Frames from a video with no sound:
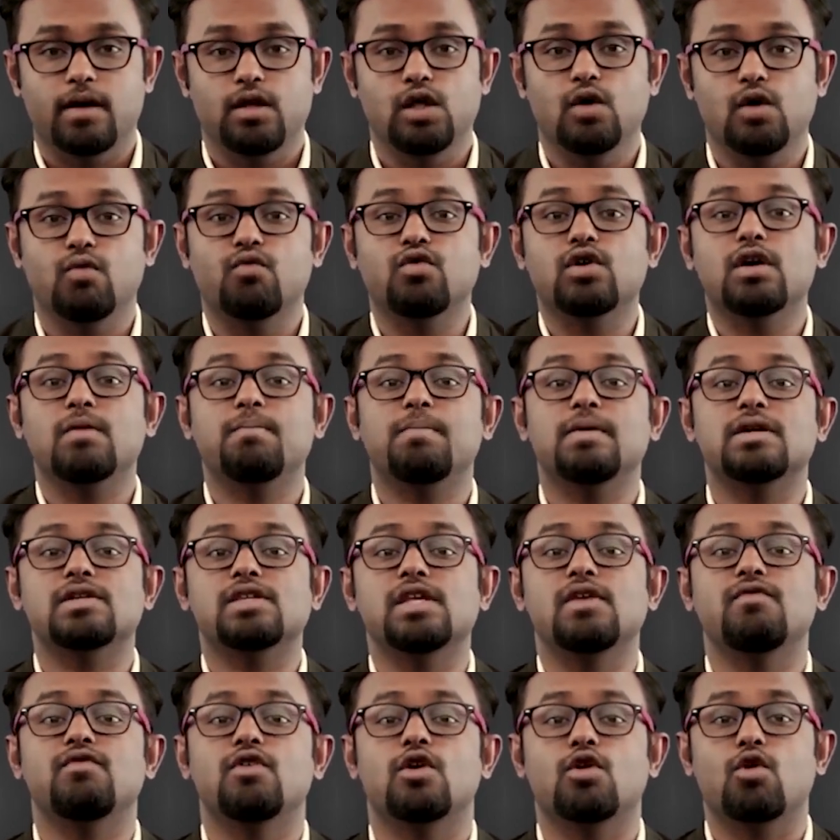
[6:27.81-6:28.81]
You wouldn't
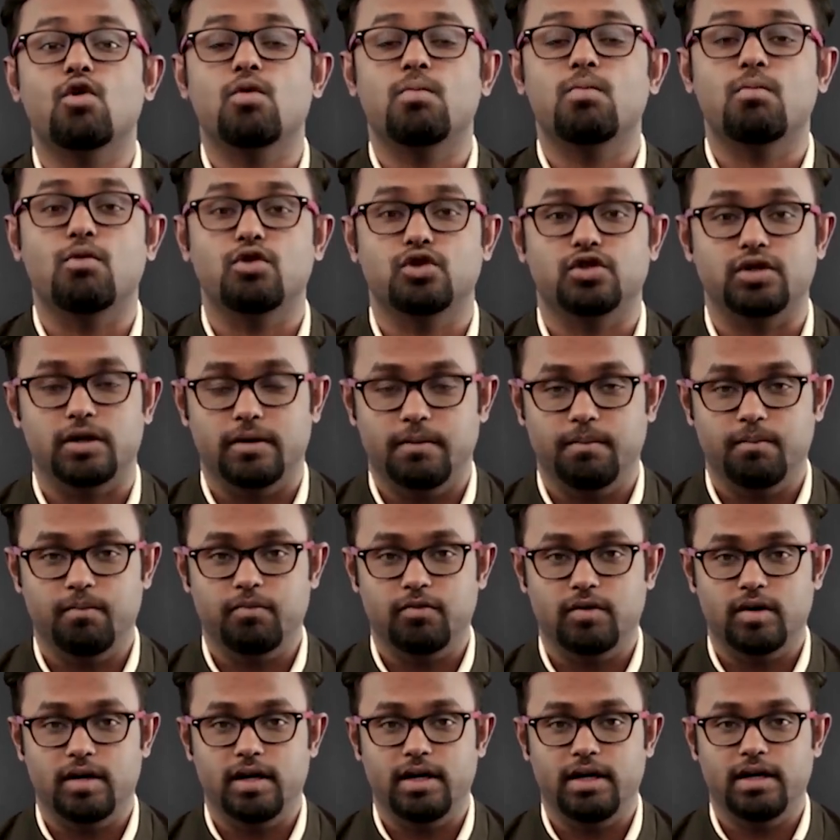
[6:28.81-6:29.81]
perceive your own motion,
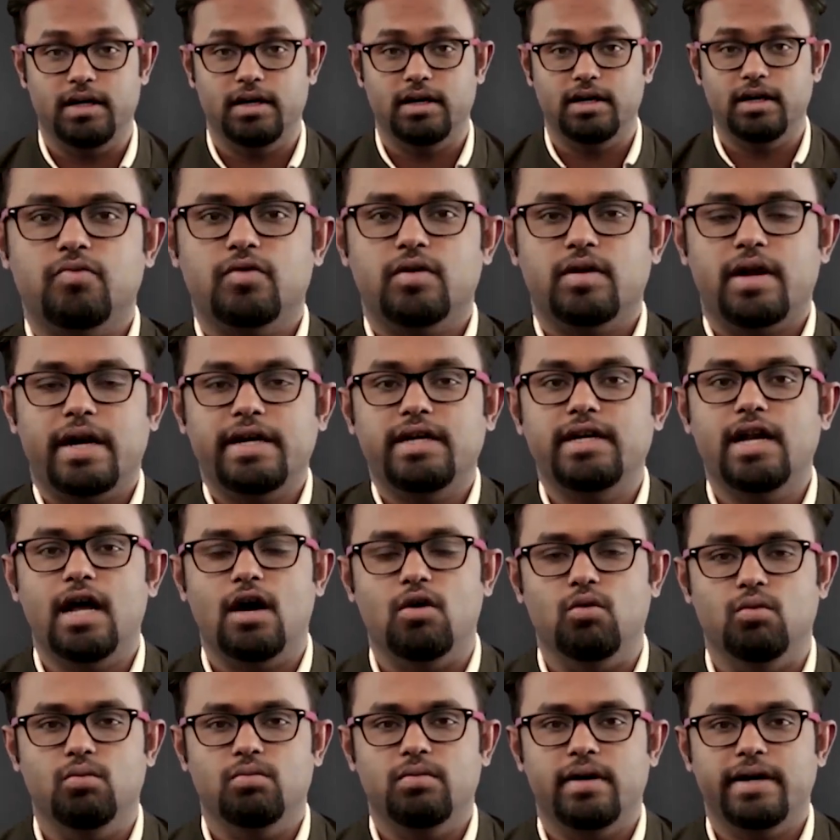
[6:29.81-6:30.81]
right? Right
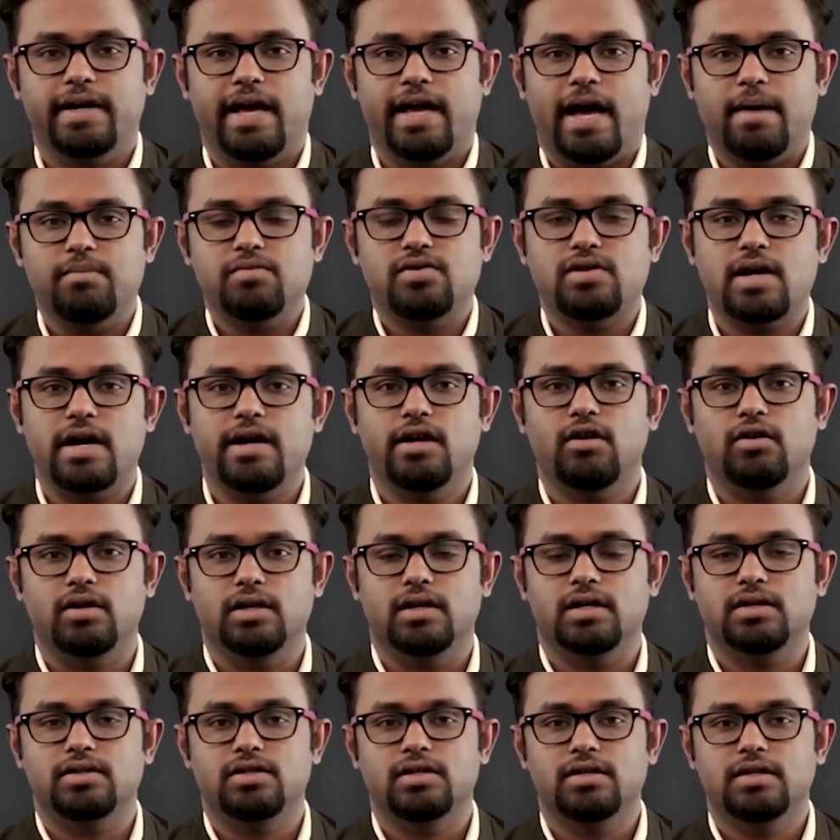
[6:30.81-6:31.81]
now, like I'm standing
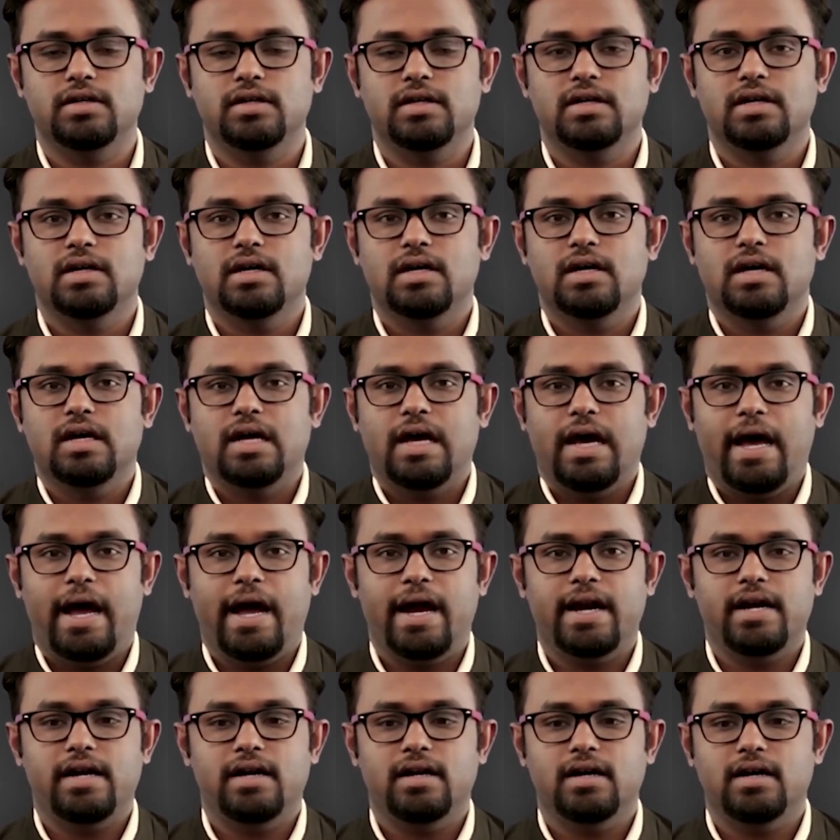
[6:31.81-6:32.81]
on Earth
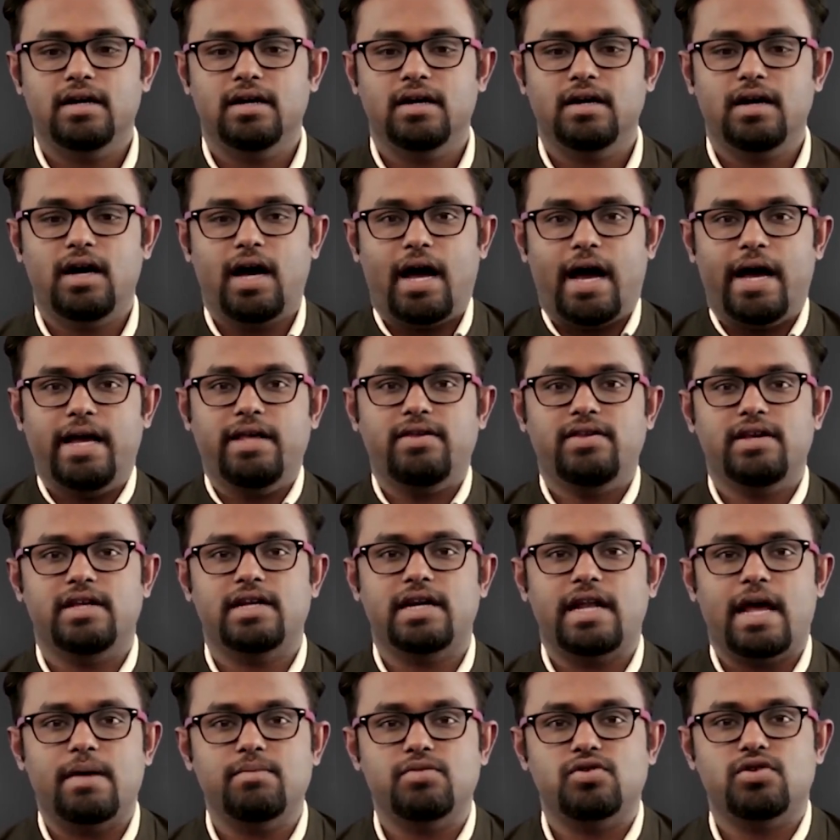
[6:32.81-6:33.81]
and I say
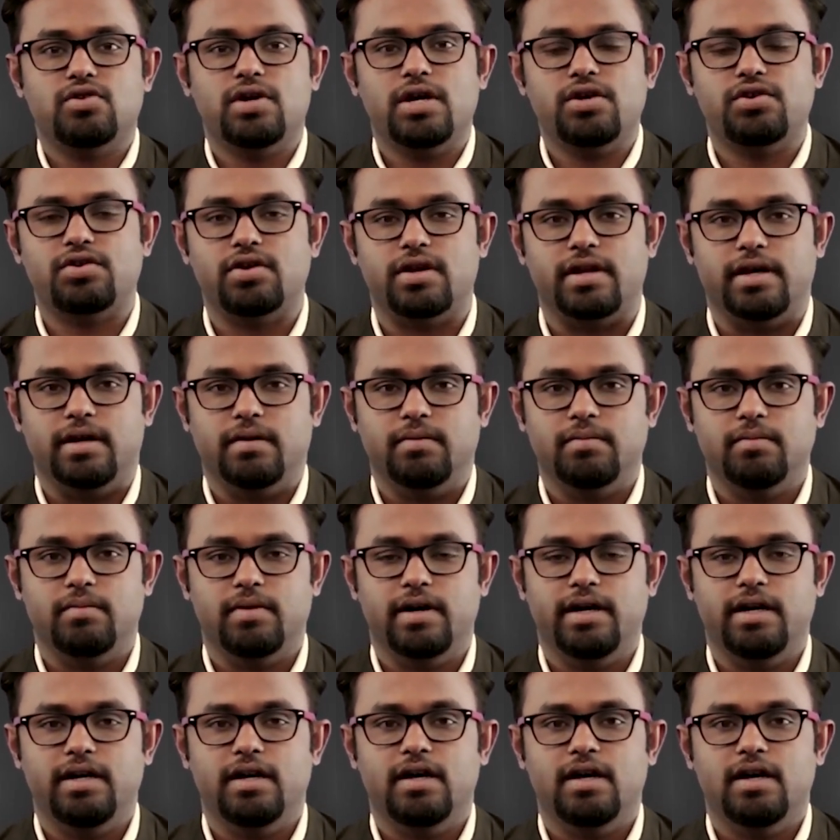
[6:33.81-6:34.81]
that I'm stationary,
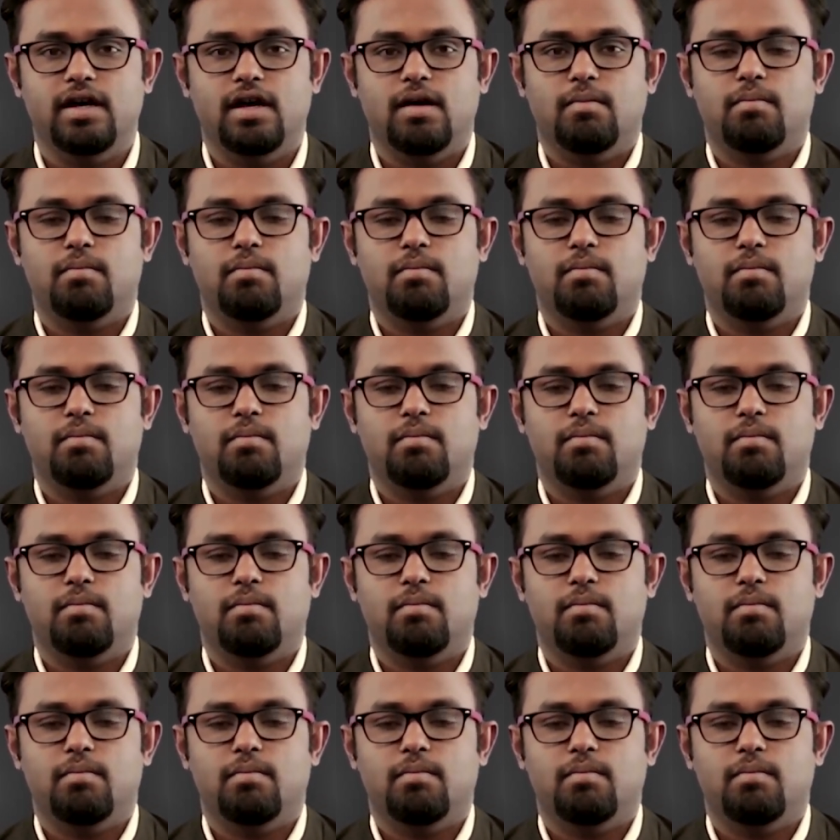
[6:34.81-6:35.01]
right?